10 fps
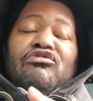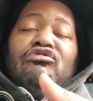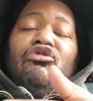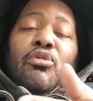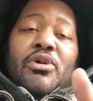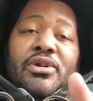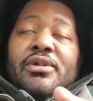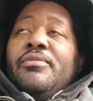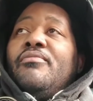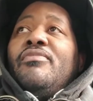rumored
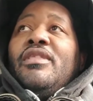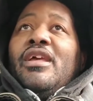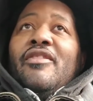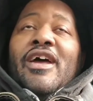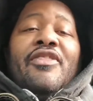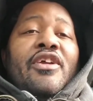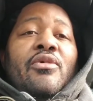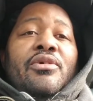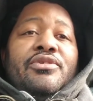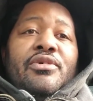that they're
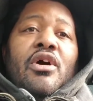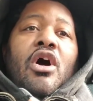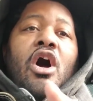going to